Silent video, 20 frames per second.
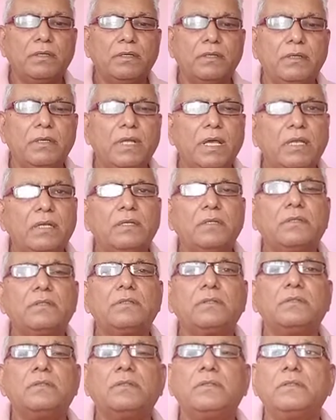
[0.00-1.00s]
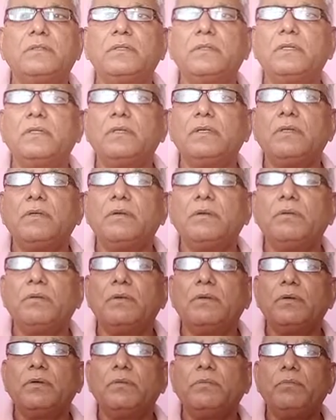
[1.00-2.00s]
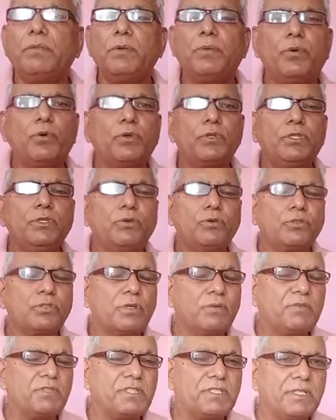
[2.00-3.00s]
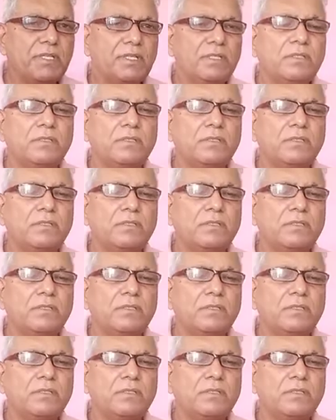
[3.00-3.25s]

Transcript: done before the oath commissioner,